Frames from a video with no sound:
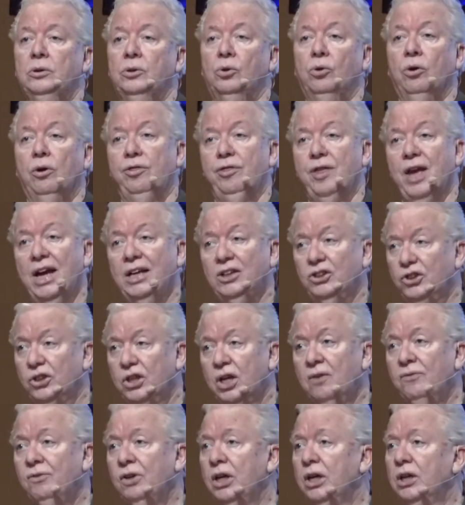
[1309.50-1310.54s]
or
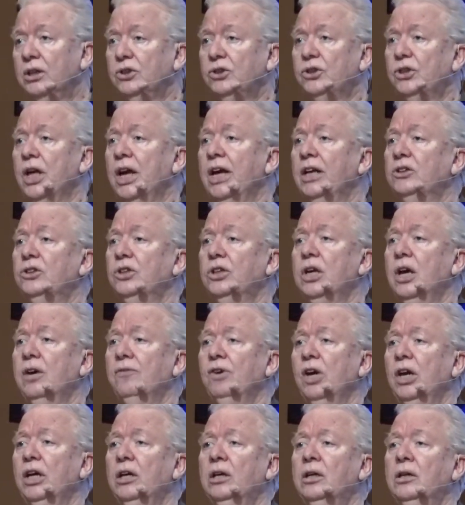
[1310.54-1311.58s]
Thanksgiving is
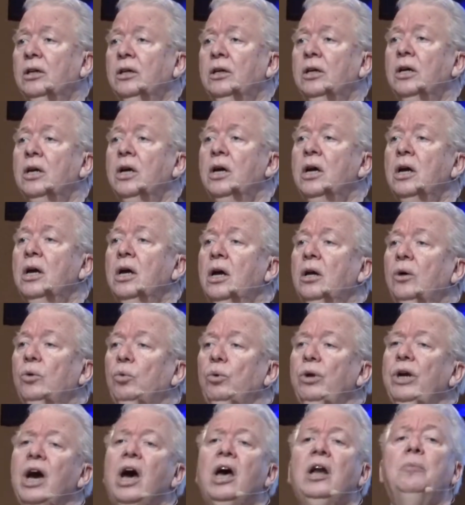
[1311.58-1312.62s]
Thanksgiving.
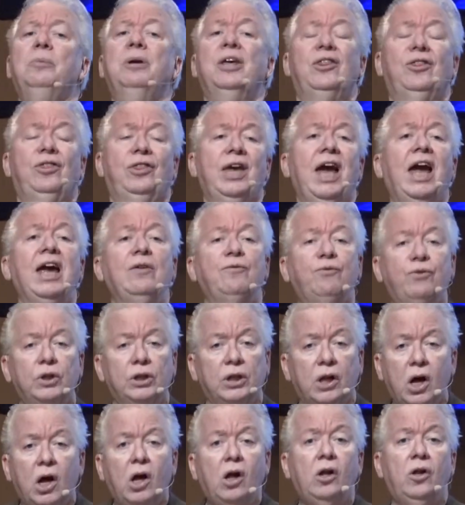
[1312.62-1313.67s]
We ought to be thankful
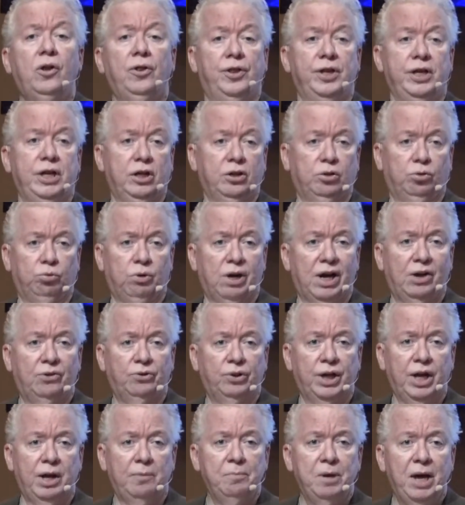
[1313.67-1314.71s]
all the year
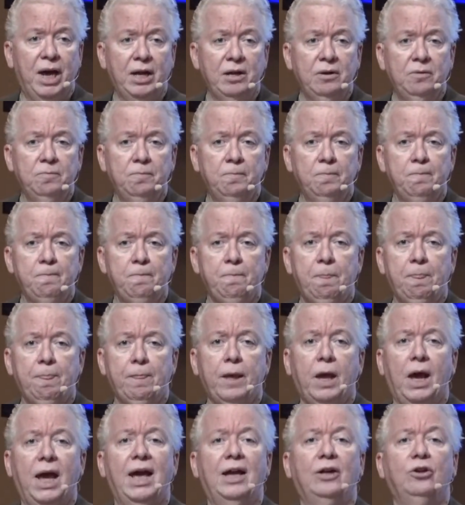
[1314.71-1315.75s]
round, amen?
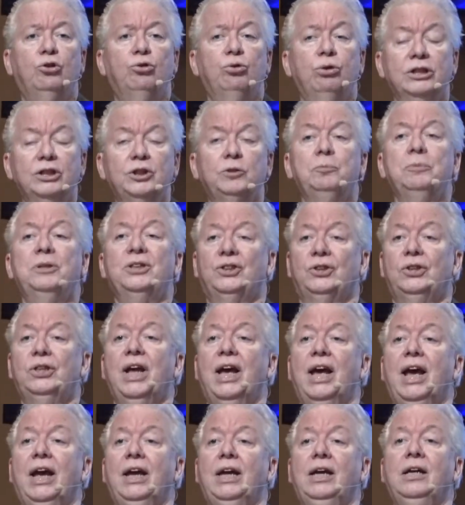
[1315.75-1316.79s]
And Christmas
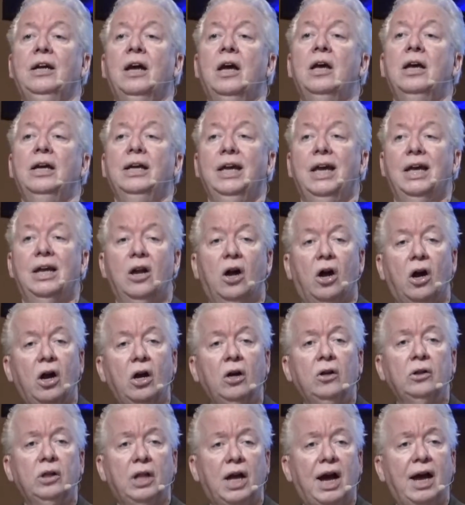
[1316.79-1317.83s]
Day in
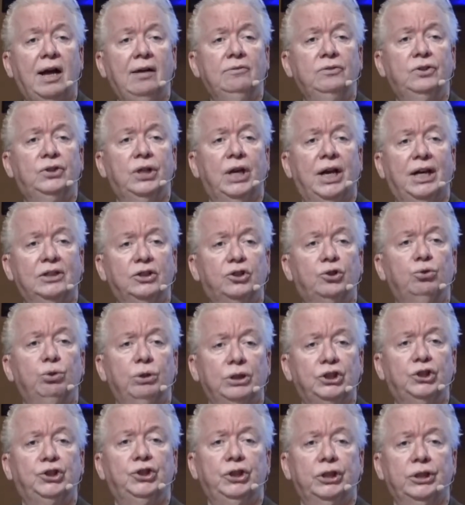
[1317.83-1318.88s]
our lives as
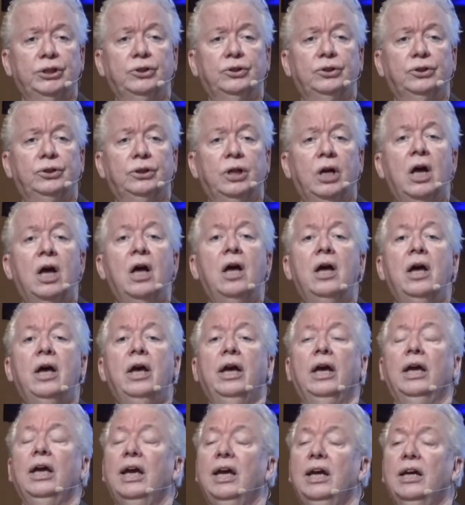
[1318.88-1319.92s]
Christians
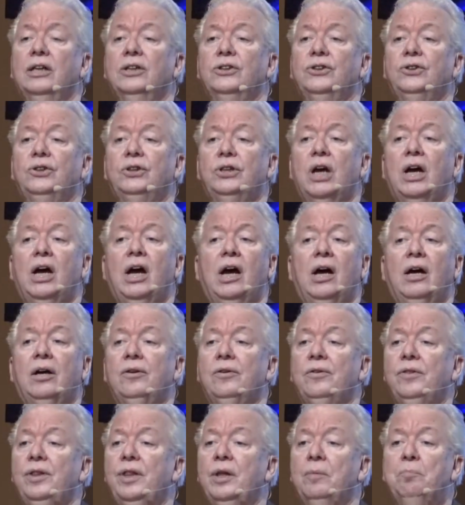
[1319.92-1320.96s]
is
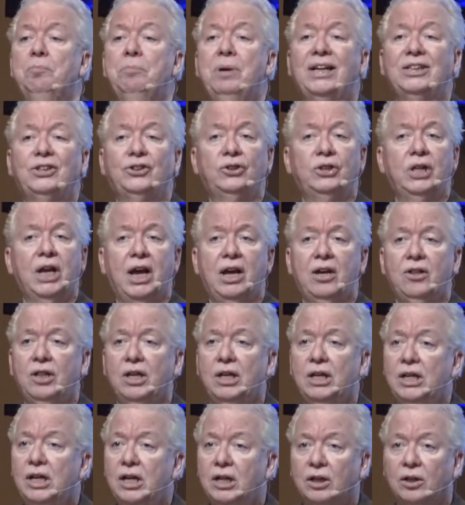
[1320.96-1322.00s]
uh, the best day of the
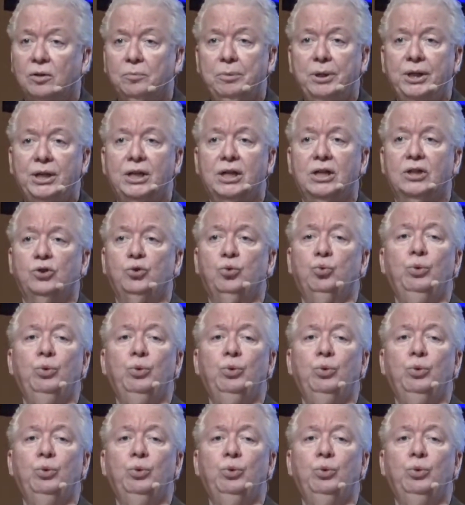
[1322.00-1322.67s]
year because